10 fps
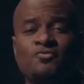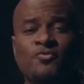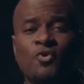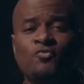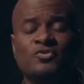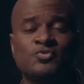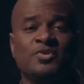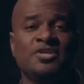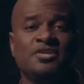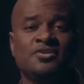for over
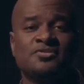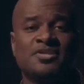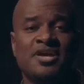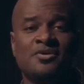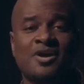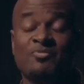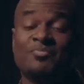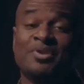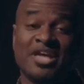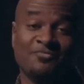20 years now. I've been
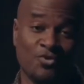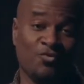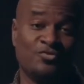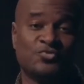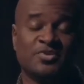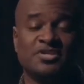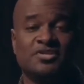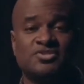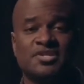playing for over 20 years, should I